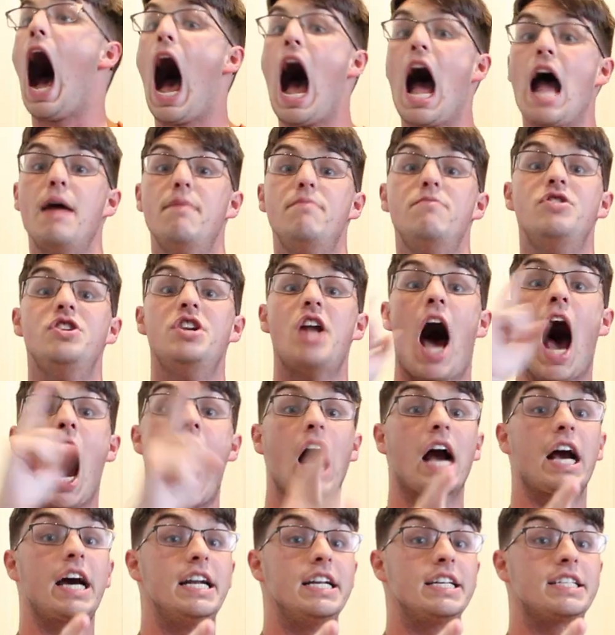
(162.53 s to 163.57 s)
I'm
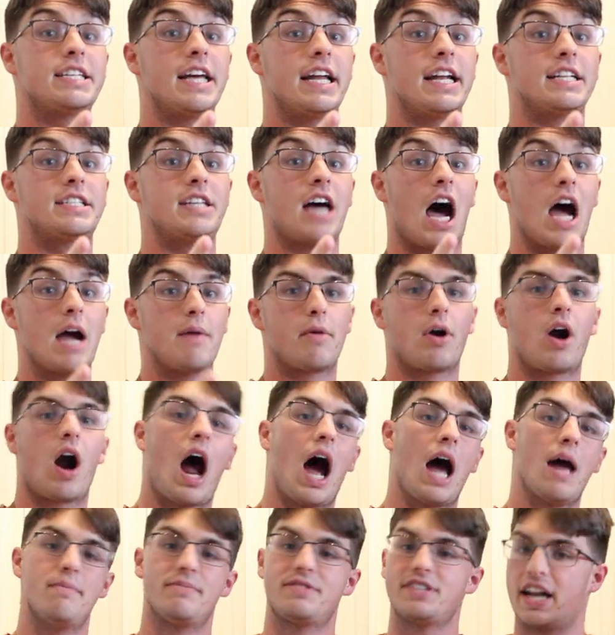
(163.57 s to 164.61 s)
not gonna set a timer.
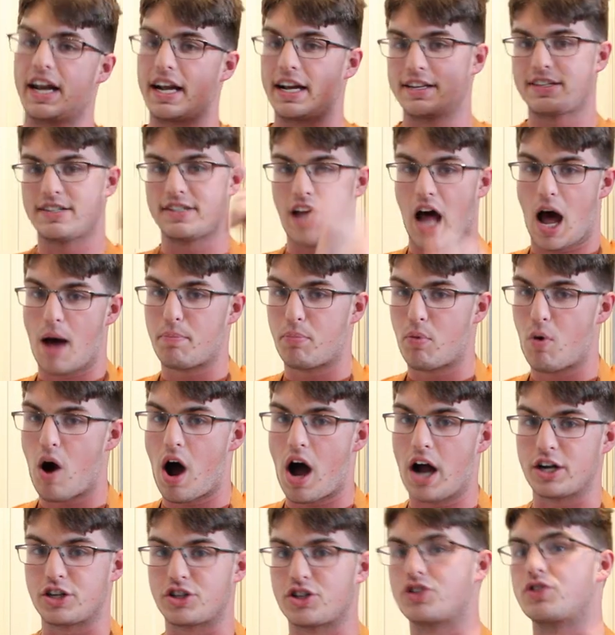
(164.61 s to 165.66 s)
I'm setting a
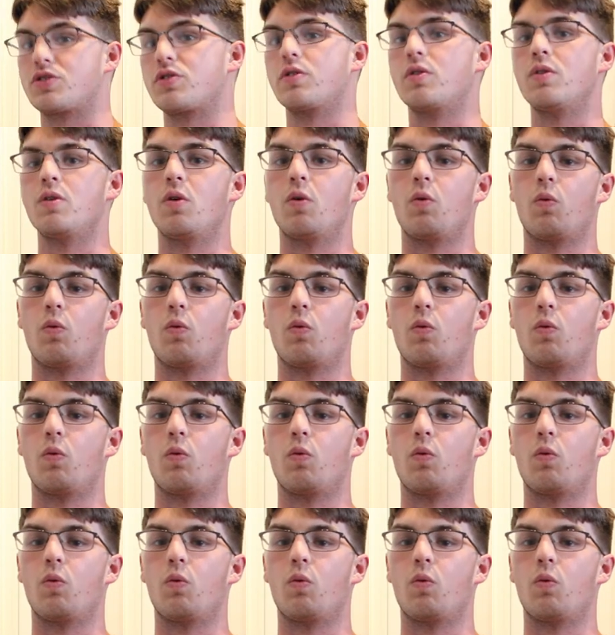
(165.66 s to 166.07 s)
stopwatch.